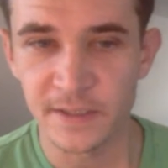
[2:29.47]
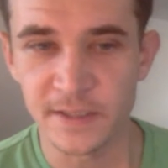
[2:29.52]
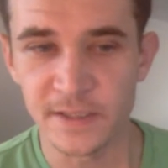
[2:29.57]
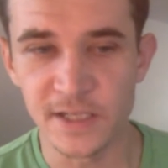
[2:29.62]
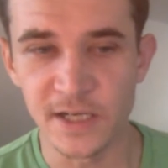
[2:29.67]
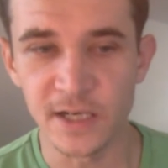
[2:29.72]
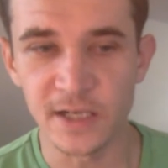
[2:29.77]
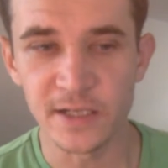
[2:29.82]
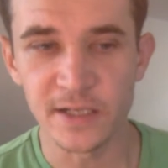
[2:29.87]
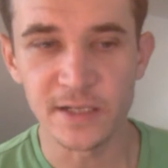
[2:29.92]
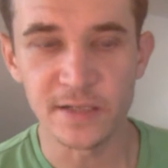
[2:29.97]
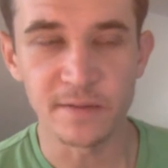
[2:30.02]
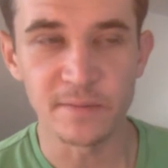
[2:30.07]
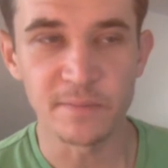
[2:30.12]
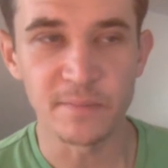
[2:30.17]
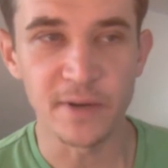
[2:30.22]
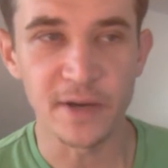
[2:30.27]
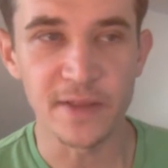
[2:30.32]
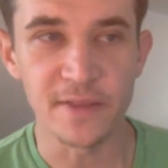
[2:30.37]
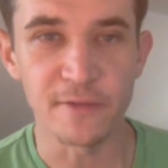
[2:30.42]
done
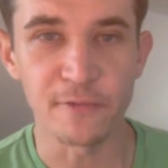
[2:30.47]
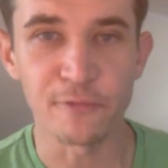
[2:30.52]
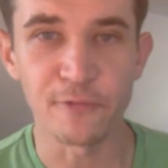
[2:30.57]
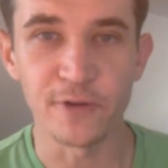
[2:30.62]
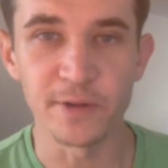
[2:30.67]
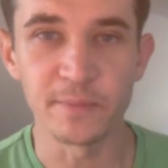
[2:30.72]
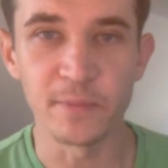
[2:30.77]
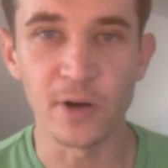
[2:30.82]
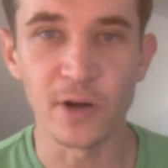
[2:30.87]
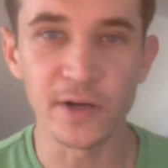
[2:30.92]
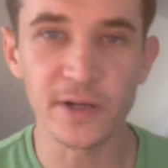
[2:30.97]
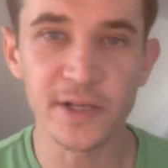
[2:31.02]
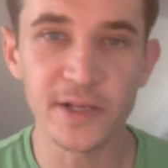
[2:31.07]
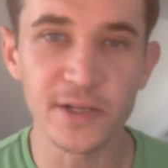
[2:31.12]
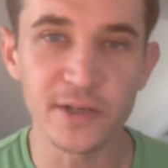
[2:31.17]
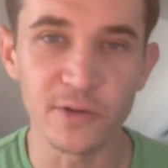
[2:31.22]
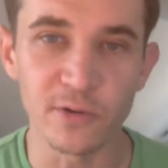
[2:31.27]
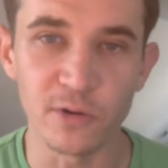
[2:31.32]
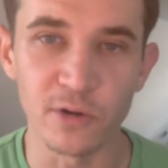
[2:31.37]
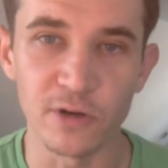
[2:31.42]
by the free
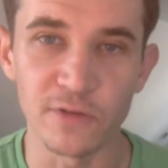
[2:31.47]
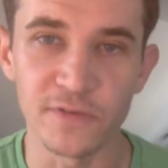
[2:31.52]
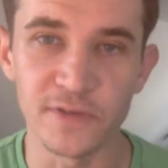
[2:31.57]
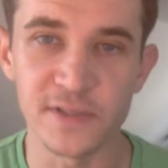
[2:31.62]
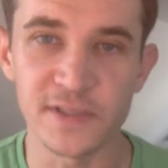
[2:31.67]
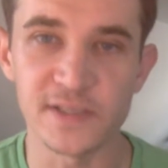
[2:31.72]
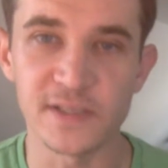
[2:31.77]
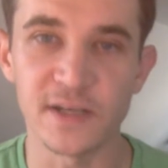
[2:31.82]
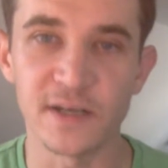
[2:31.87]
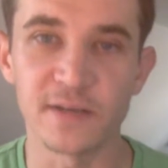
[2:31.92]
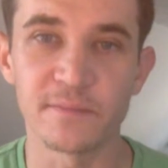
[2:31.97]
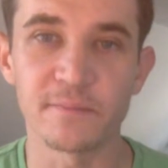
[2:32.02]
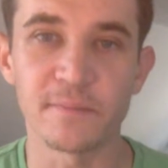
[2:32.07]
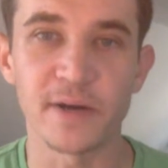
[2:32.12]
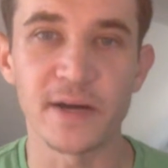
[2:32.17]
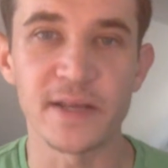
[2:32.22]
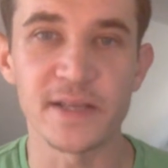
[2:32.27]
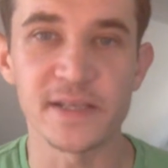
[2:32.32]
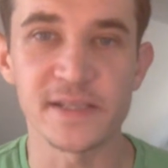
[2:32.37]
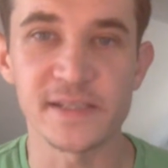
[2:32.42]
market or if it's done
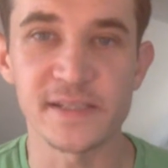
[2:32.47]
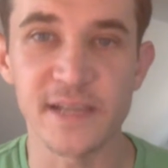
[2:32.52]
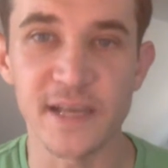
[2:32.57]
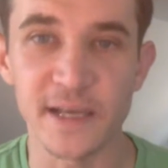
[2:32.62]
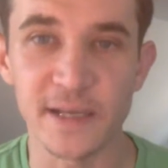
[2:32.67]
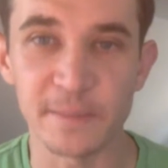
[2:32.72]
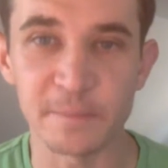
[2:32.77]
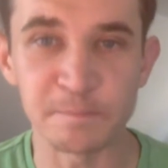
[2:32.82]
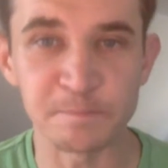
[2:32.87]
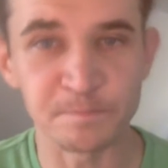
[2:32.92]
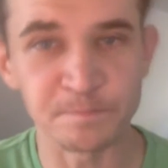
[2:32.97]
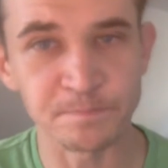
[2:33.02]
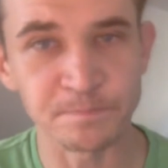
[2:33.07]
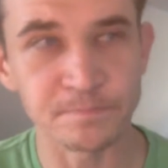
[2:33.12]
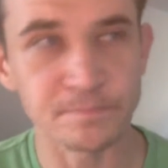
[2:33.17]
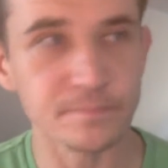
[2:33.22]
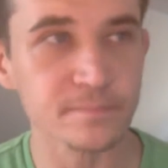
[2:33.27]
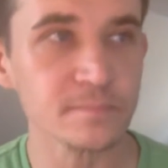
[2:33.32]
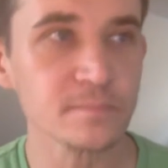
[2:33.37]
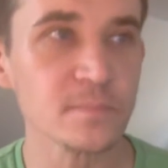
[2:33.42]
by the state.
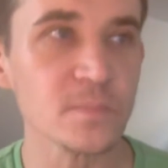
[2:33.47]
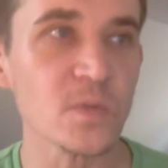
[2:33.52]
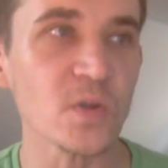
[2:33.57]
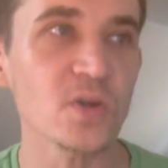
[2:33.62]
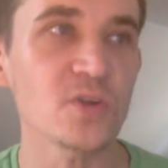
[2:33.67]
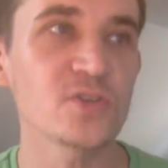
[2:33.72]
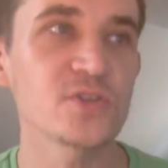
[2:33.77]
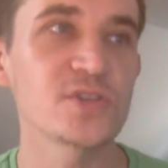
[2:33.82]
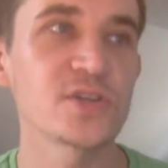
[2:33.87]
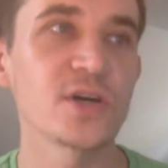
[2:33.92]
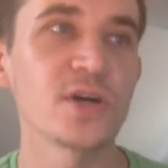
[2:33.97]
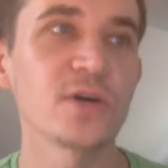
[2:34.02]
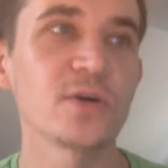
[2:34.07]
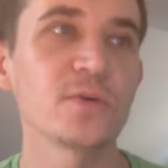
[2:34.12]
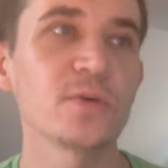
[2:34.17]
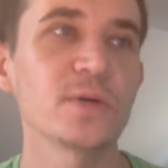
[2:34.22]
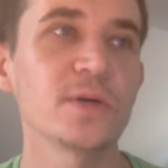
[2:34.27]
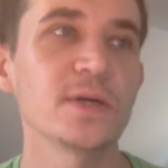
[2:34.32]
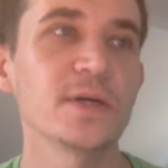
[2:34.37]
So